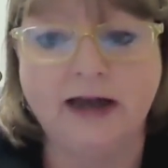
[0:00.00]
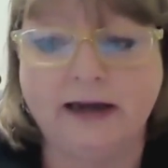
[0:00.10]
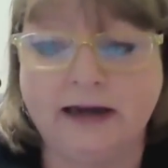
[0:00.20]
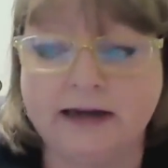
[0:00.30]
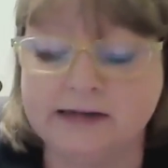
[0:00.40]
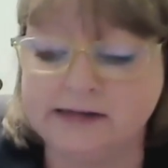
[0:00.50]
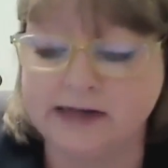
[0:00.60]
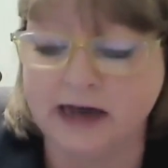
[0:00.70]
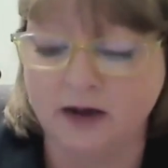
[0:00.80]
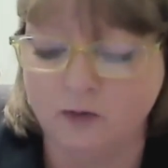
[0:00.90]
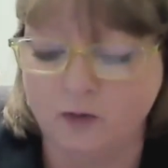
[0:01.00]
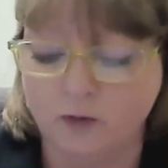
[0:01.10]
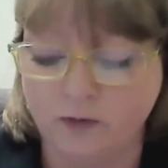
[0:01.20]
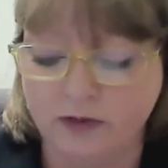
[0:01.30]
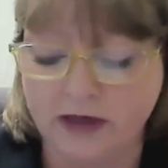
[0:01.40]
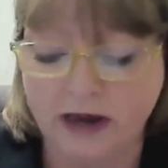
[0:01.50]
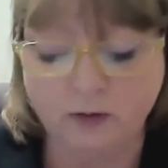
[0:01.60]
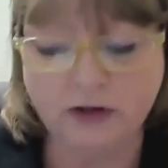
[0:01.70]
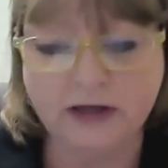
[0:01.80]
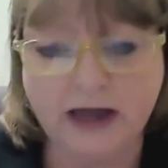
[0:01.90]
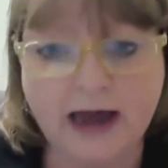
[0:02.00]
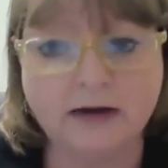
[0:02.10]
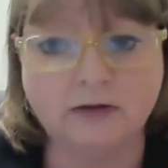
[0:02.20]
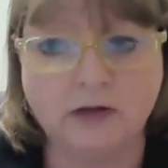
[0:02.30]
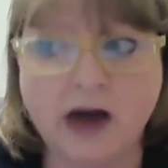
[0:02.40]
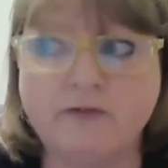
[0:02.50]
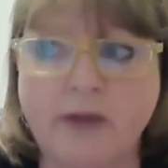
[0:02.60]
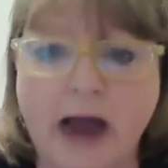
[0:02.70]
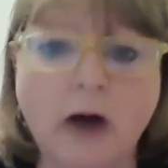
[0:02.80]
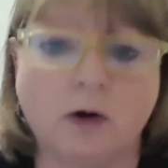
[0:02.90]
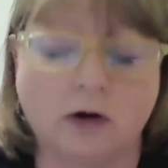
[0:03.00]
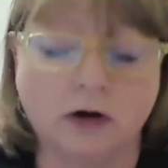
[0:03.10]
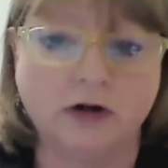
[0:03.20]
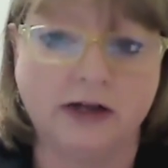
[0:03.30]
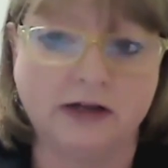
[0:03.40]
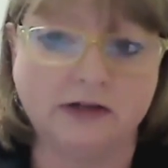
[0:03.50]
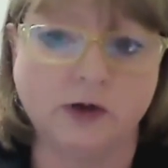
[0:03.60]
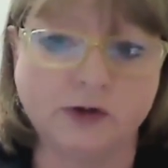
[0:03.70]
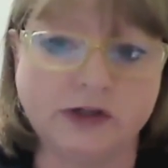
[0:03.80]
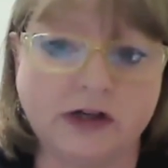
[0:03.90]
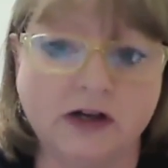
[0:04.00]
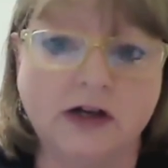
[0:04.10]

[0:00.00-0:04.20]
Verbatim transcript: And they really had a lot of power in Tulsa.